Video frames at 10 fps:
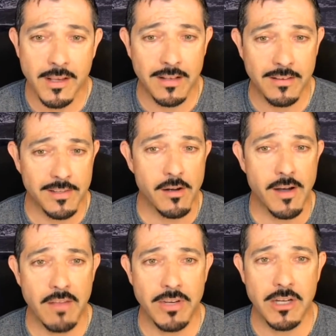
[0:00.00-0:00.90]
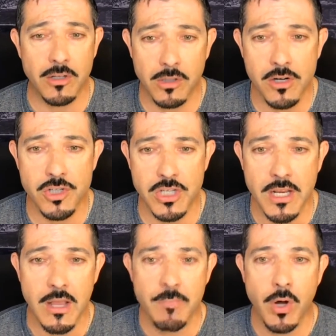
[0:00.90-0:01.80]
Consider having
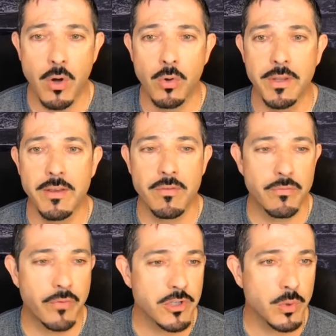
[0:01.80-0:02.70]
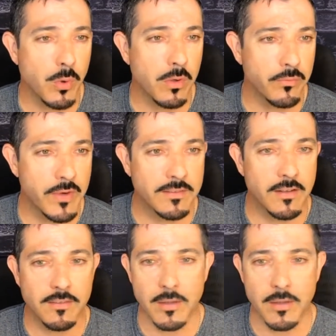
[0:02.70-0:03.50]
clergy hold virtual visits. I'll